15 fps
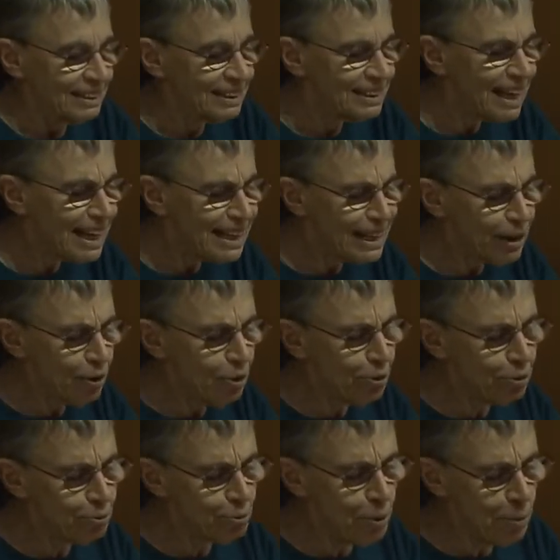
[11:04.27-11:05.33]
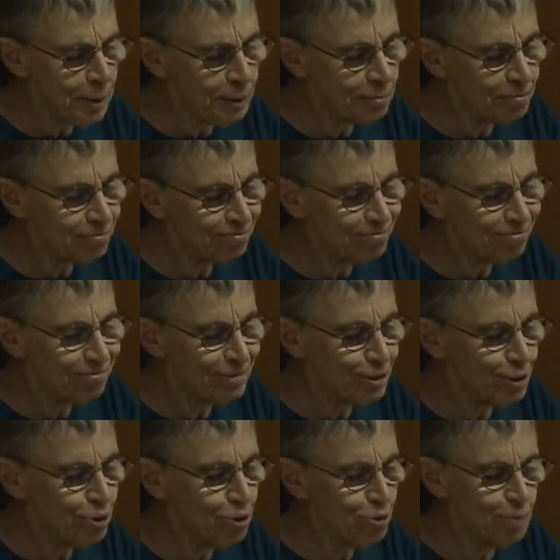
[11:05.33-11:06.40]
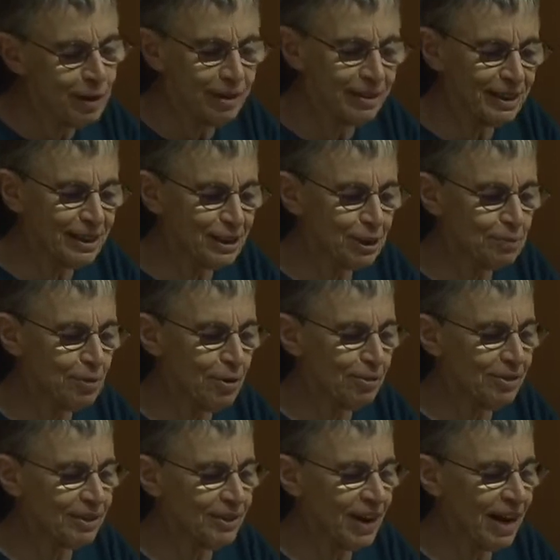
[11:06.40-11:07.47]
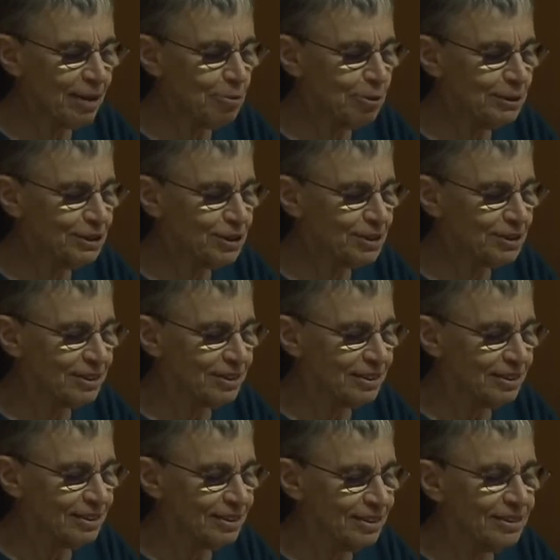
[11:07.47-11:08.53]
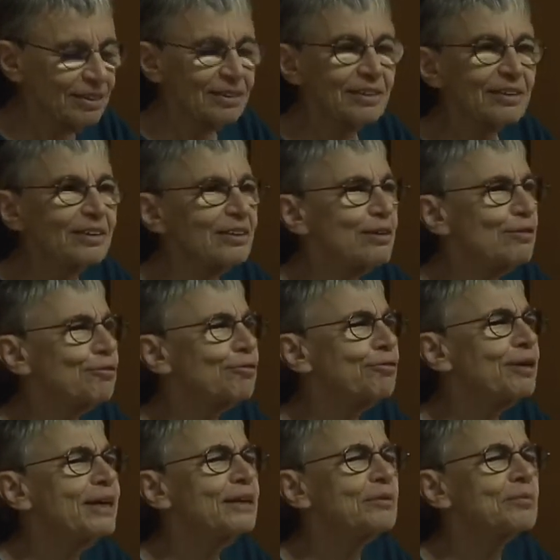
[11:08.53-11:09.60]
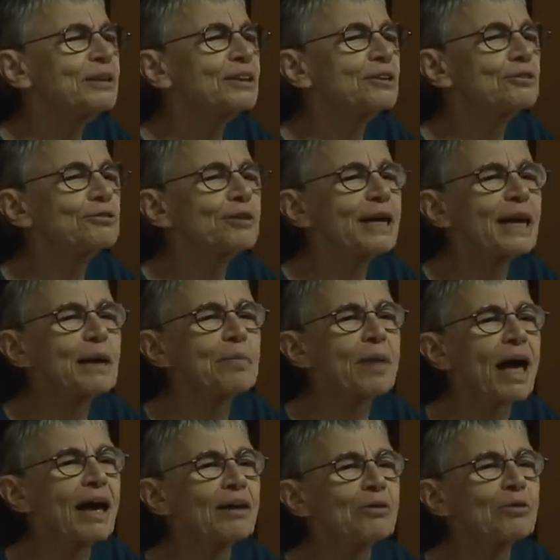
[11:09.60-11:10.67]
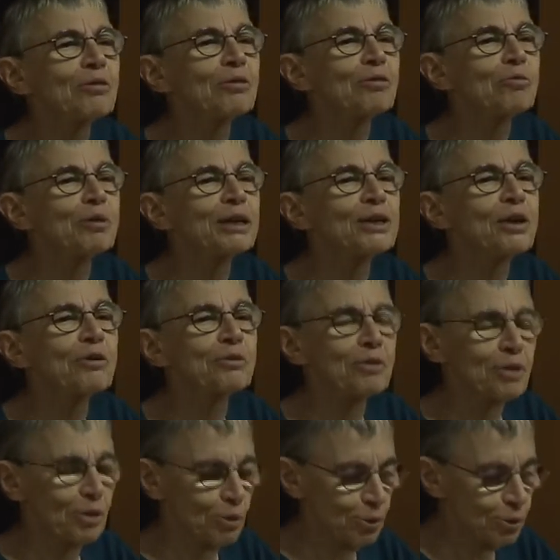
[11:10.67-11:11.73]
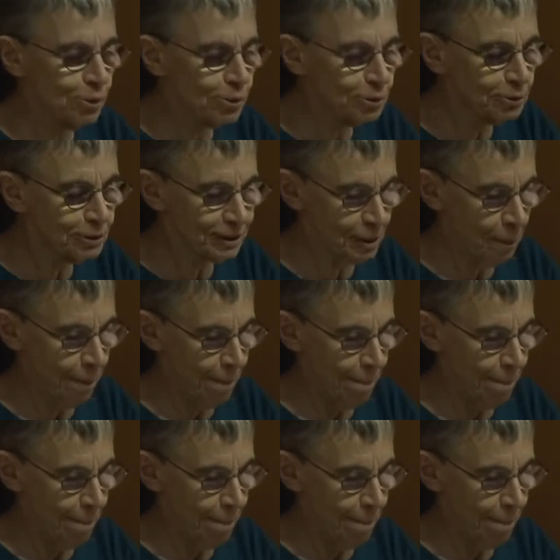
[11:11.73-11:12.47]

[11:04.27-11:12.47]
Said the old woman who barely spoke the language, "Freedom is a dream, and we don't know whose."